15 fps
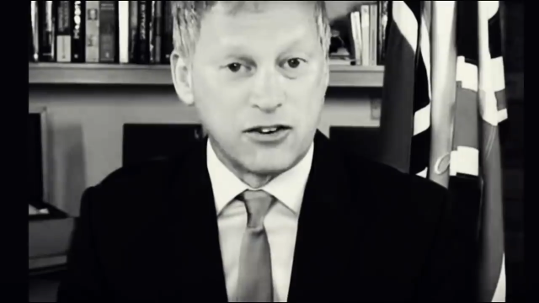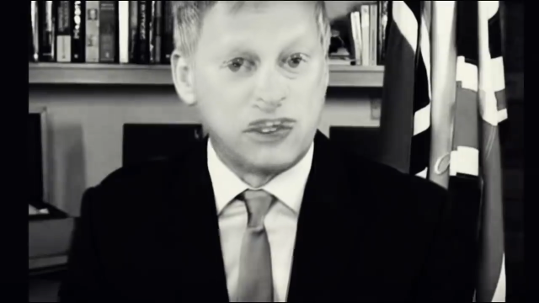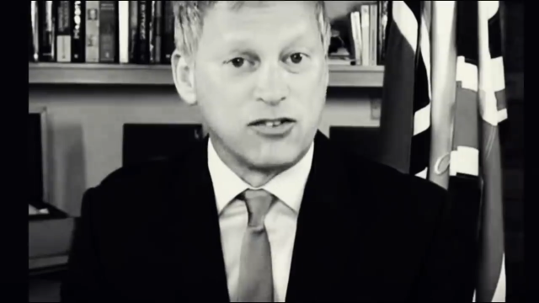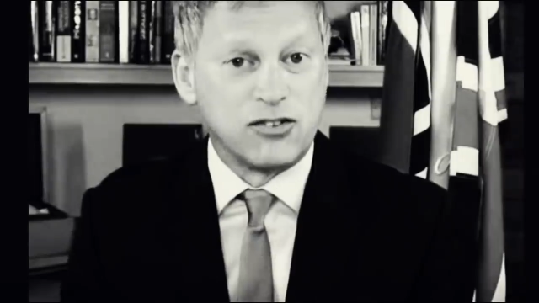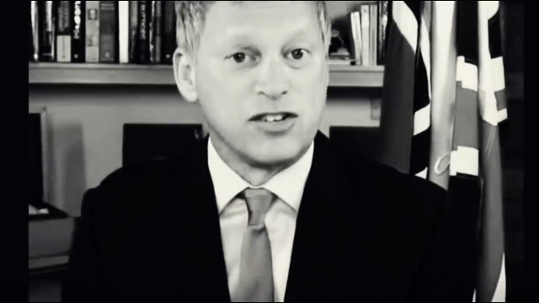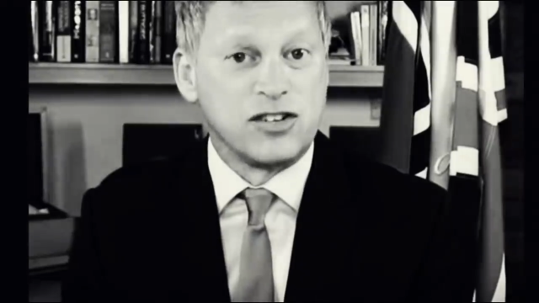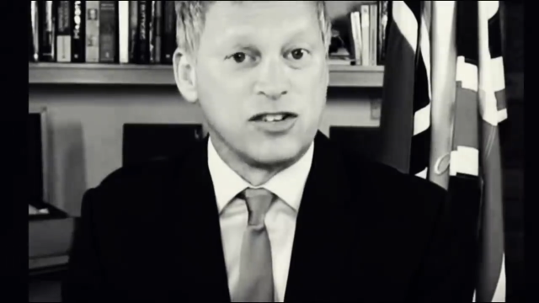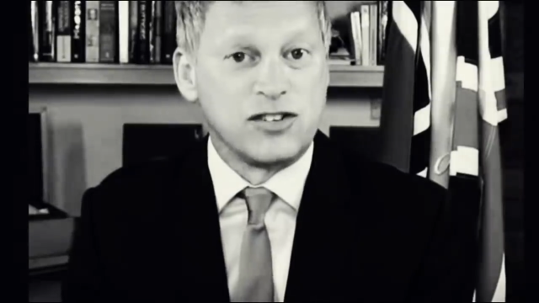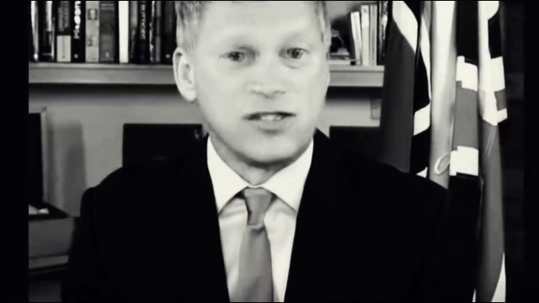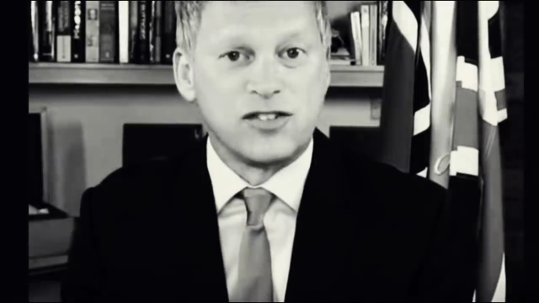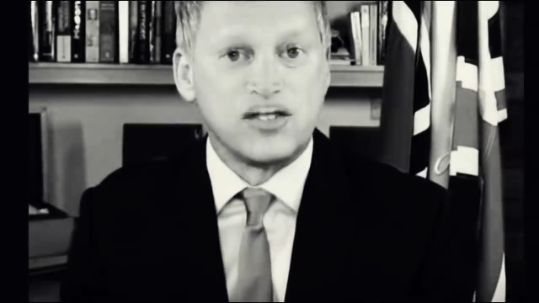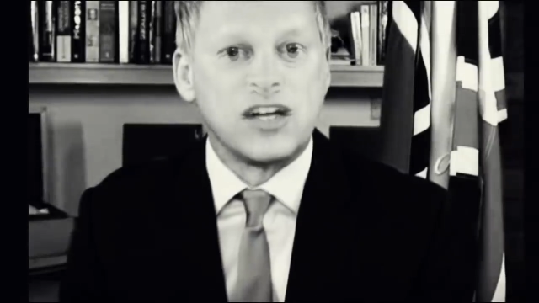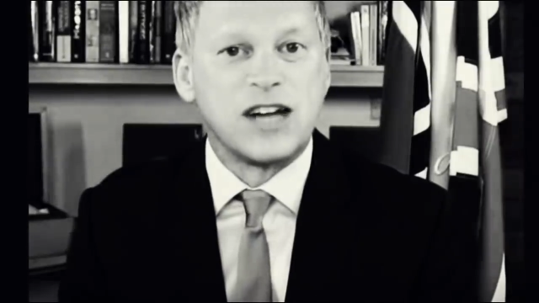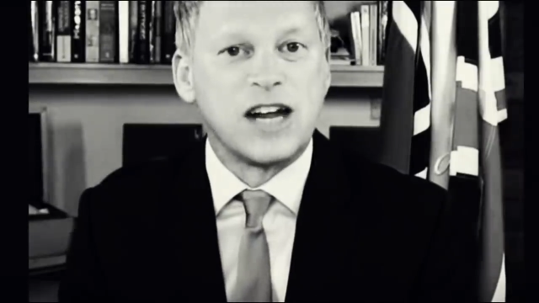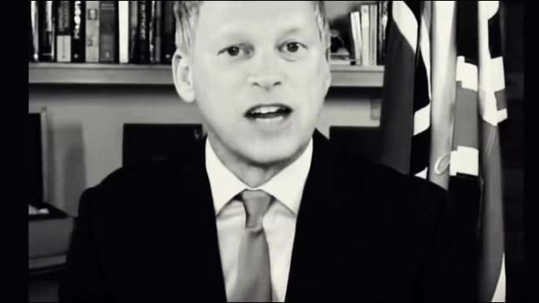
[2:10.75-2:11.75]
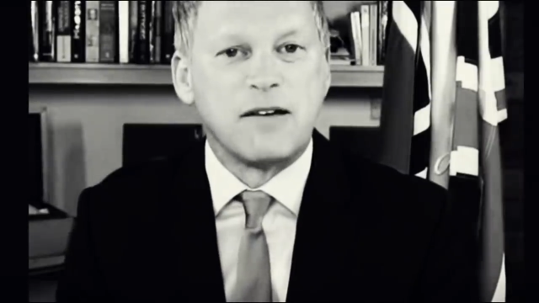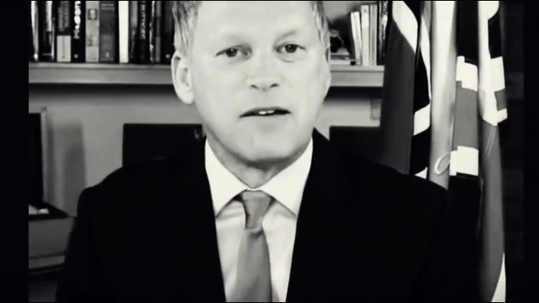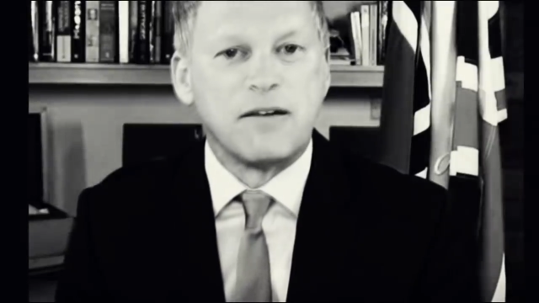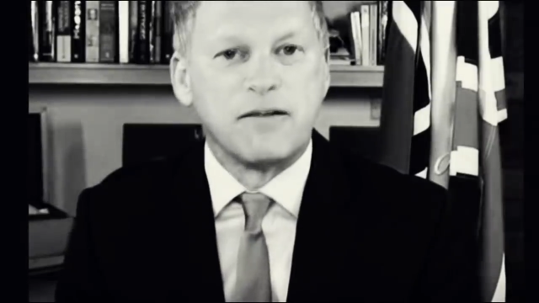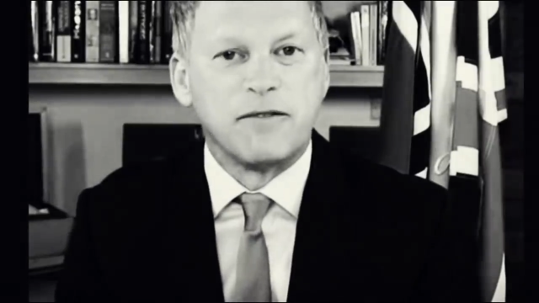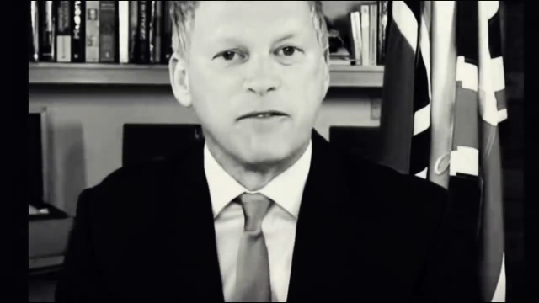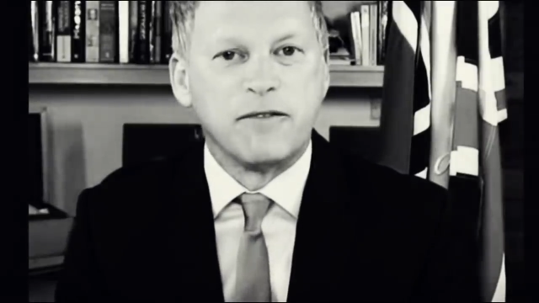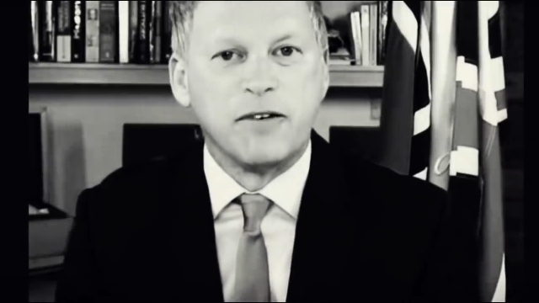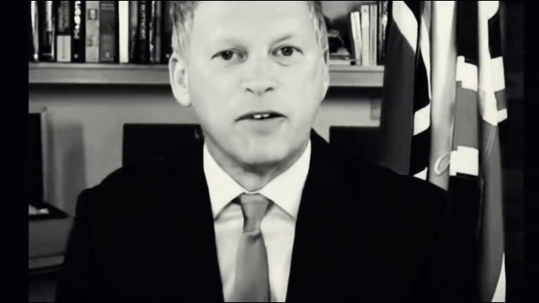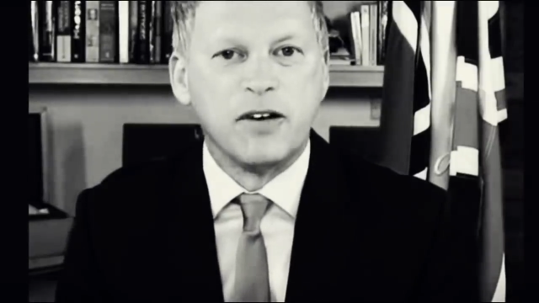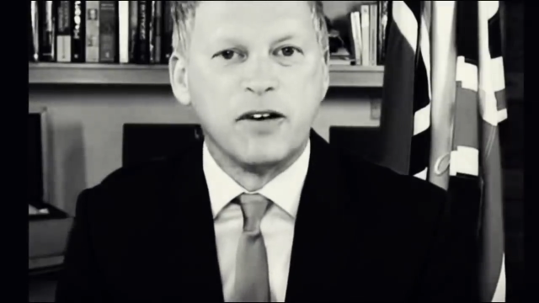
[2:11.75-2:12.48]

is for it to become a 24/7